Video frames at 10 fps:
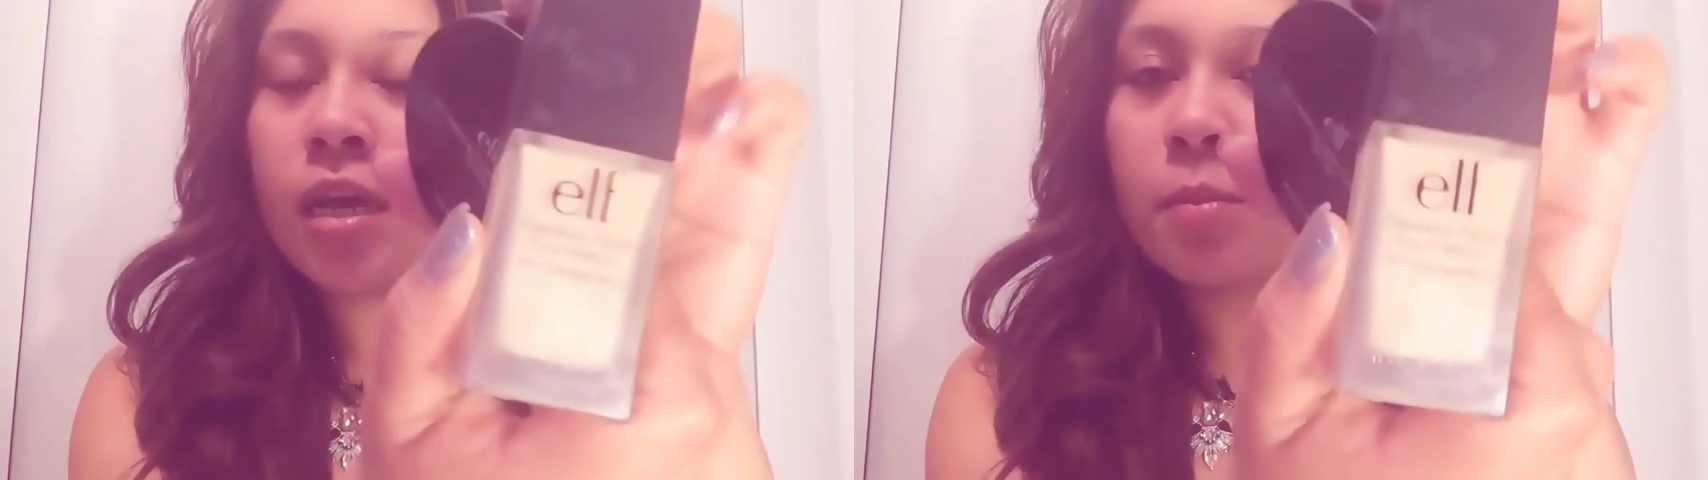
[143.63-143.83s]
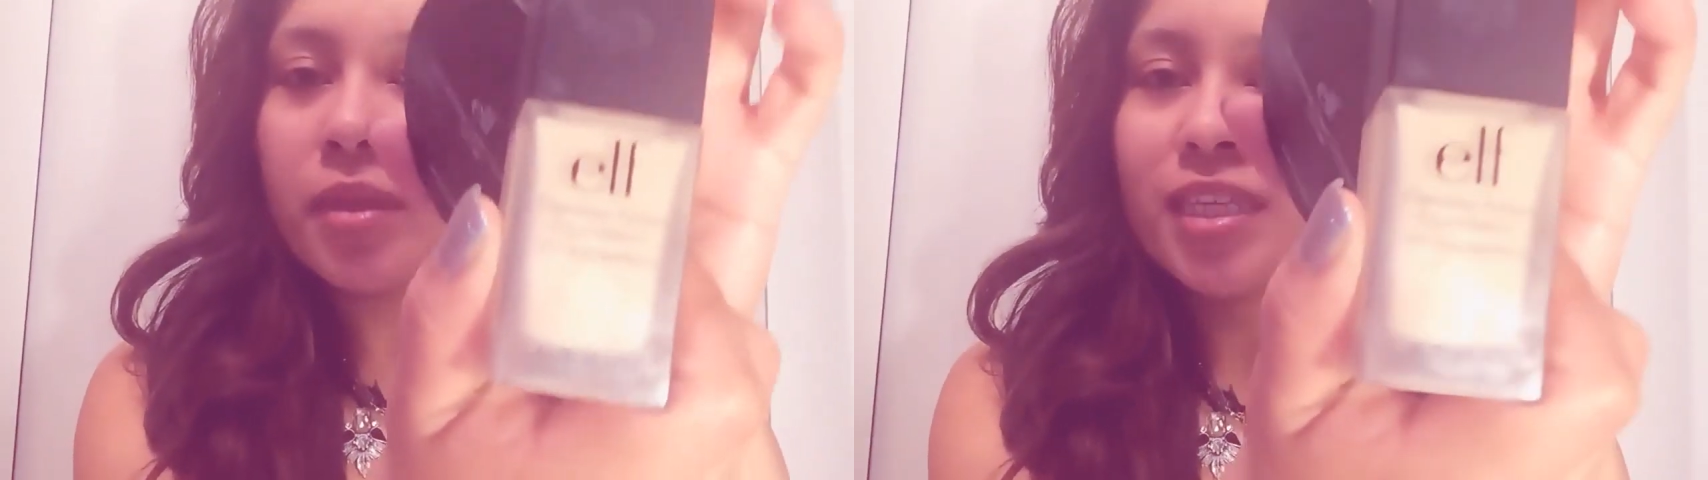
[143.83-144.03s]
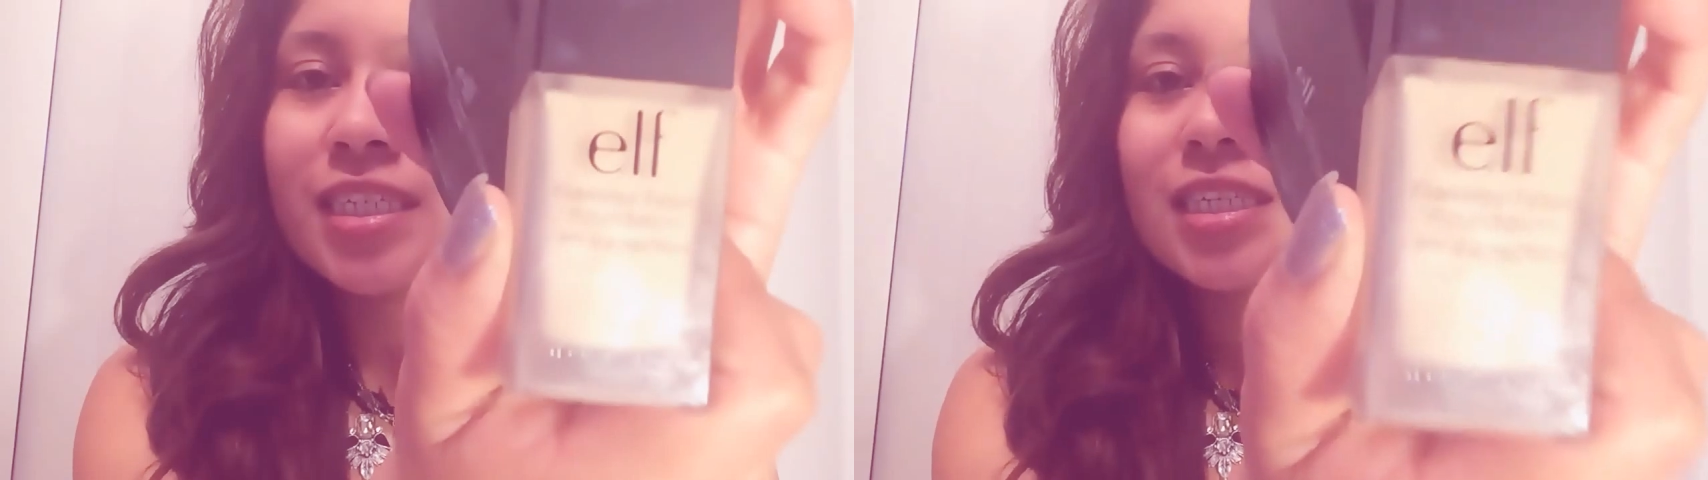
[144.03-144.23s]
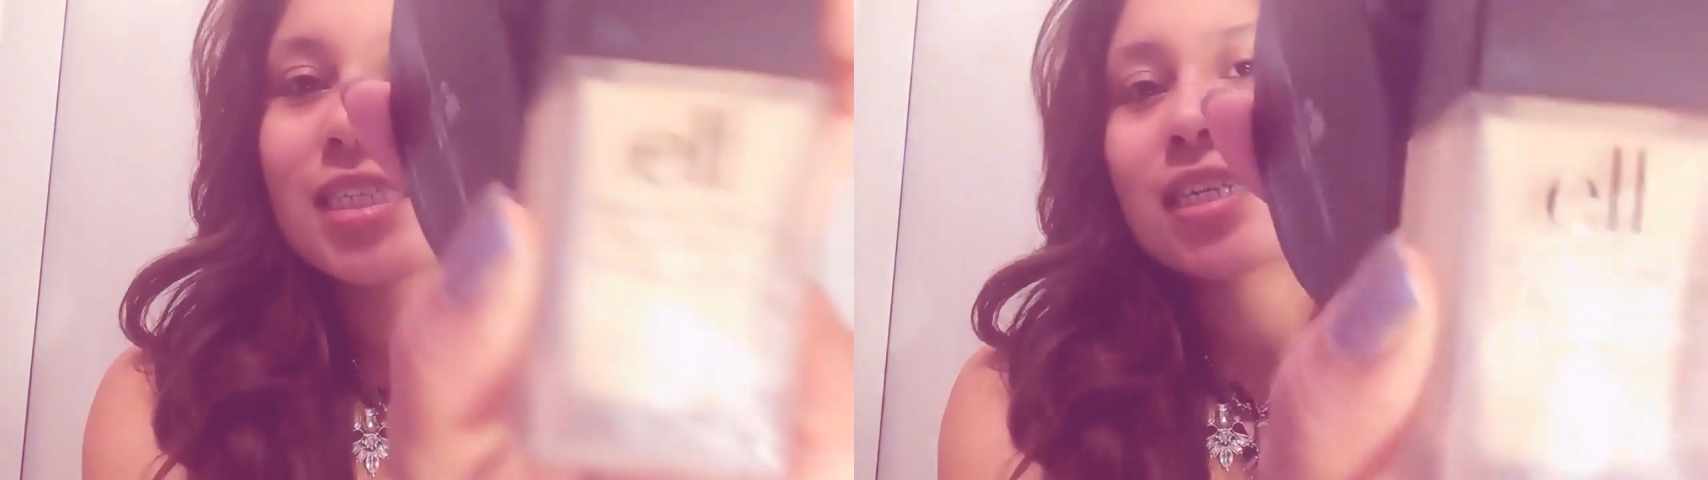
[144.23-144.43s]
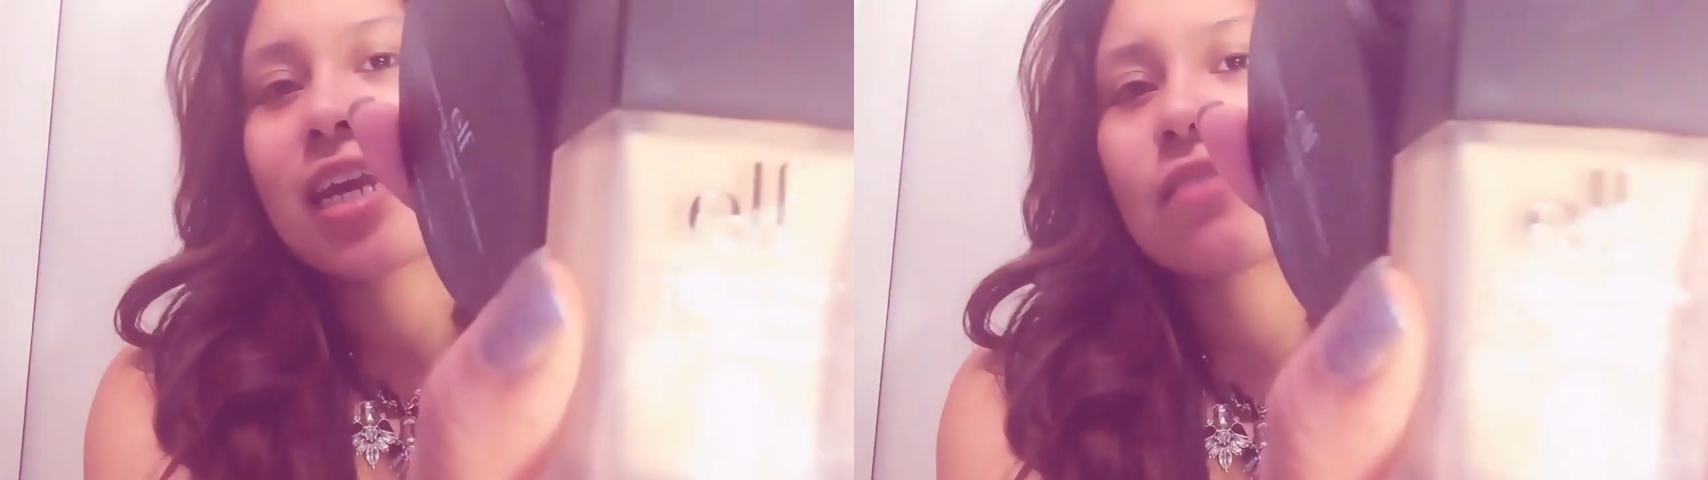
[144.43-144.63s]
but this
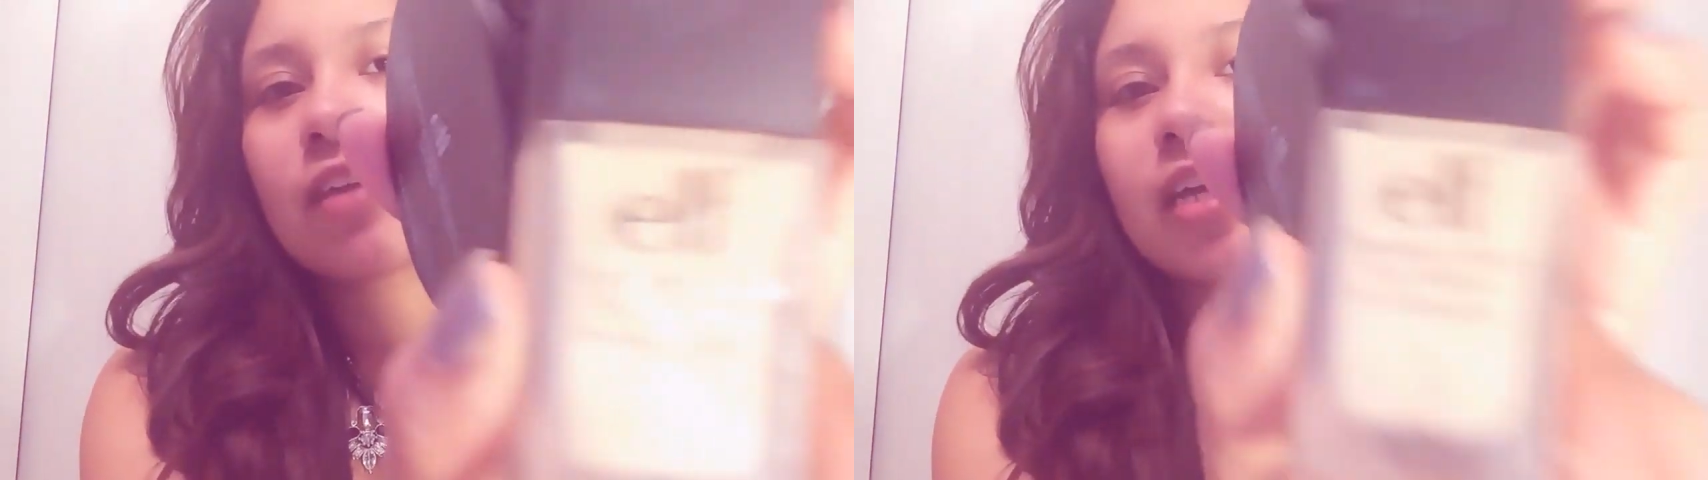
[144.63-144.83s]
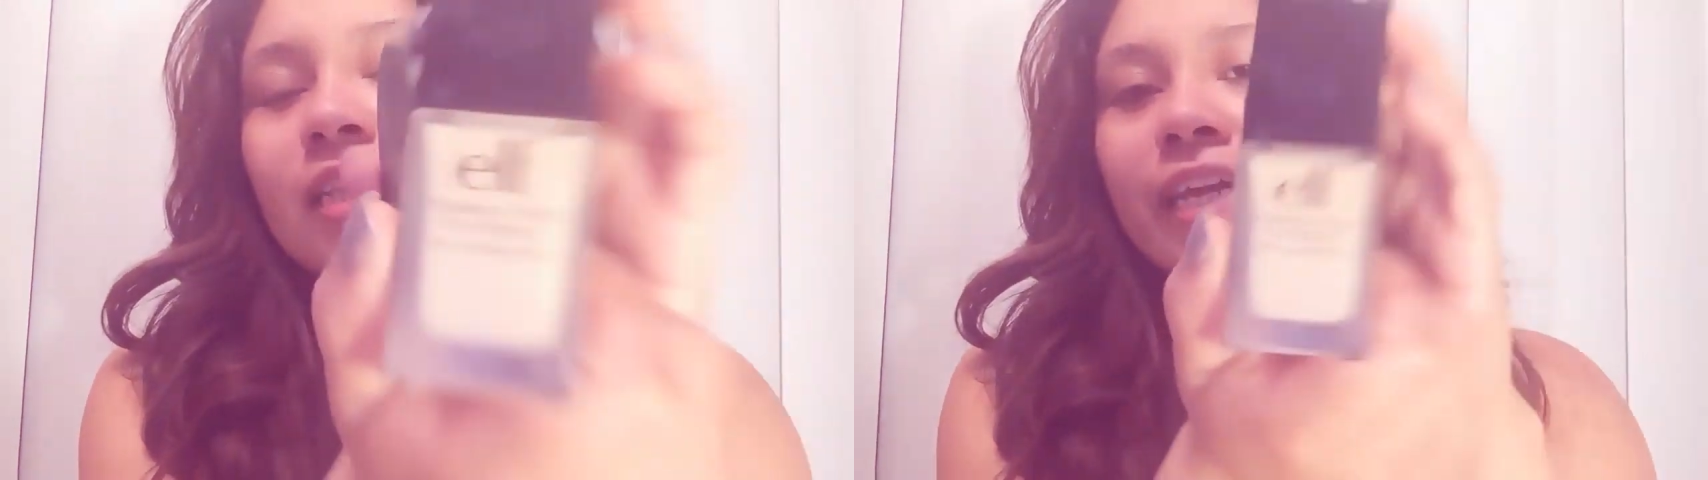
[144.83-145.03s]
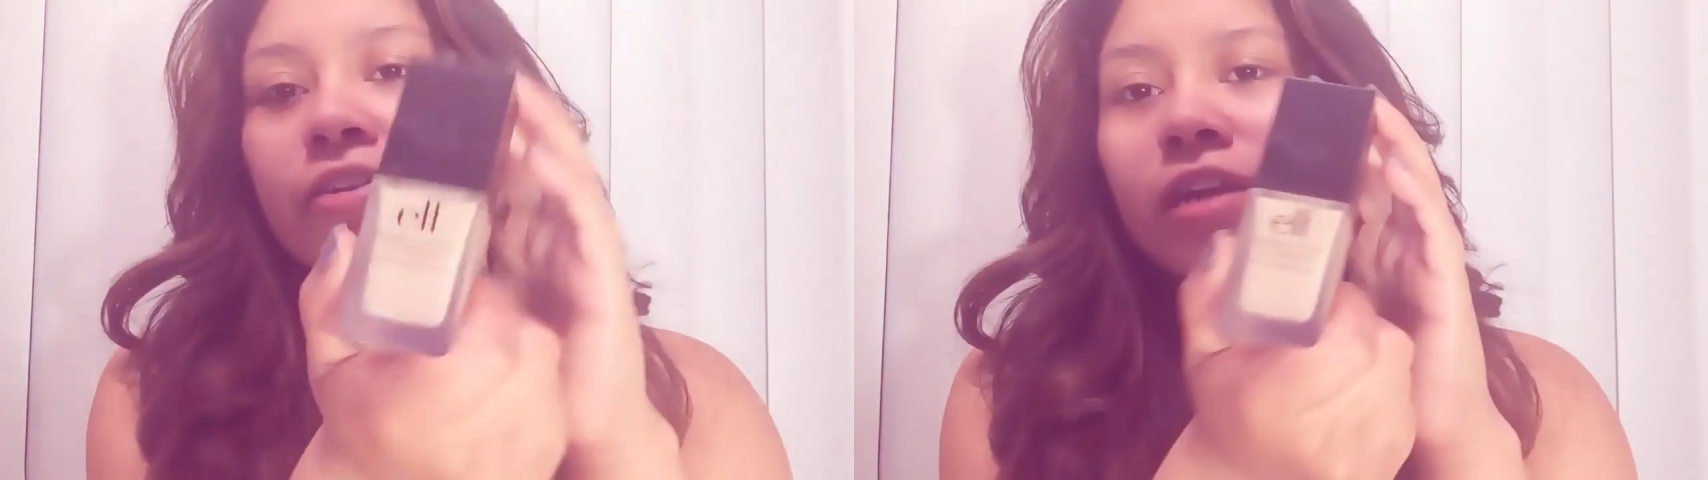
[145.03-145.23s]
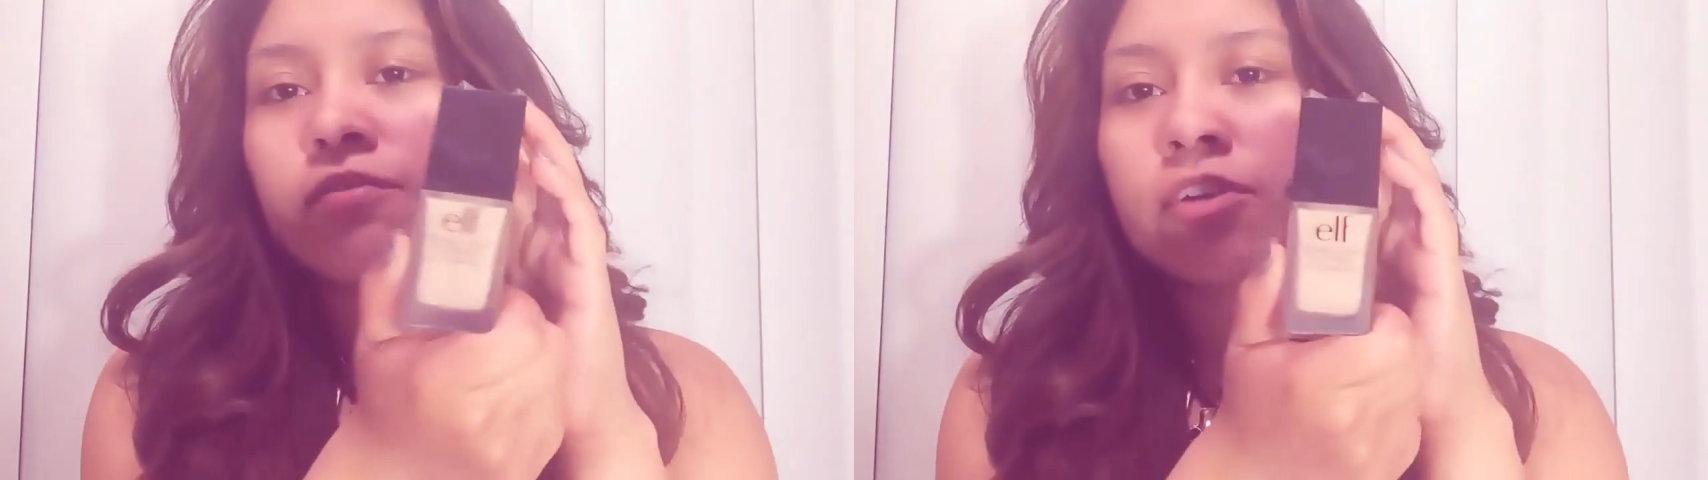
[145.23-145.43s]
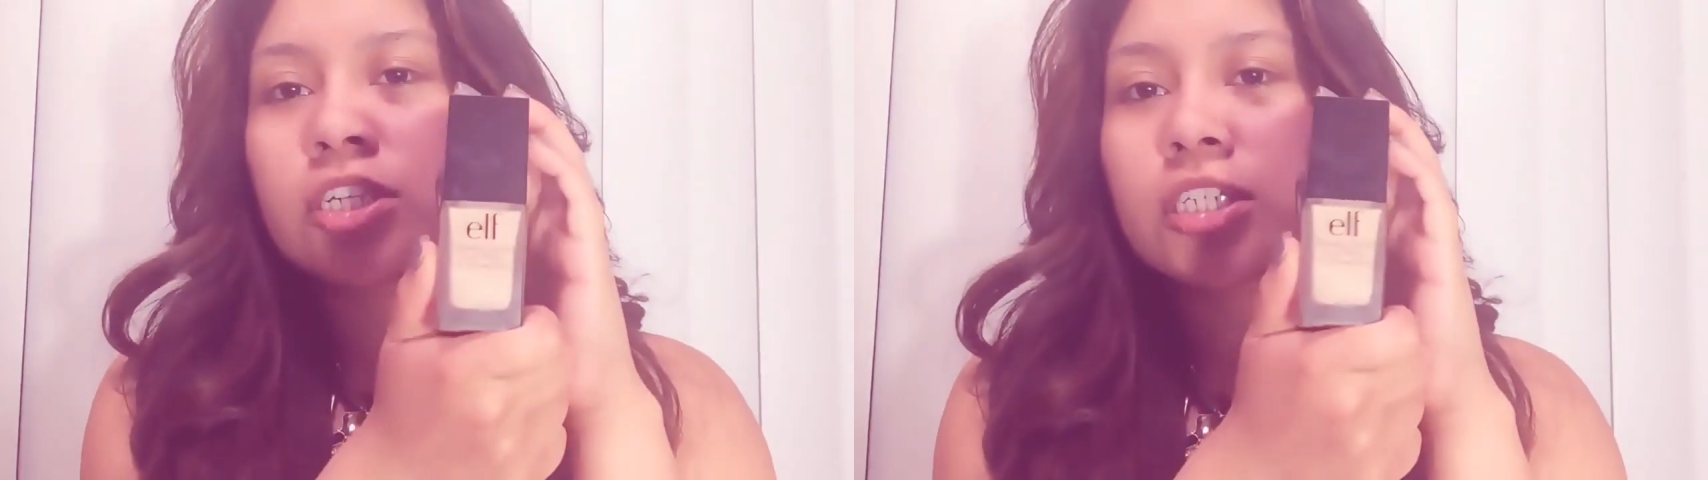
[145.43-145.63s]
is kind of like a lighter
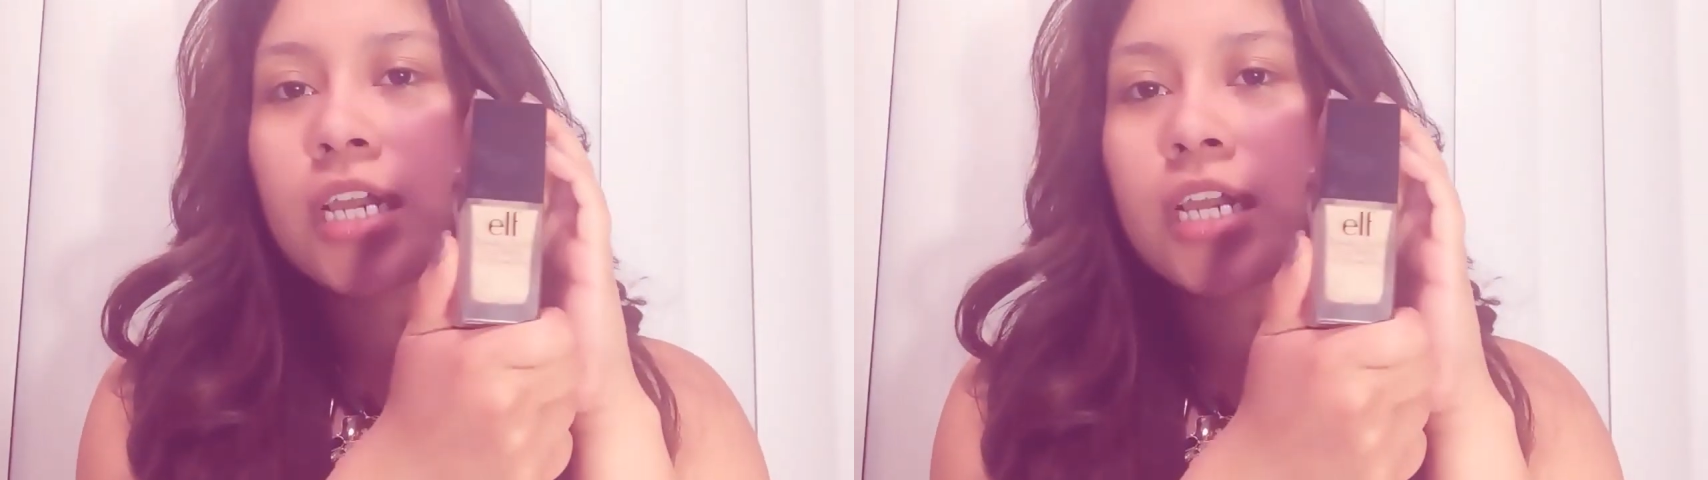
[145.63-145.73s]
coverage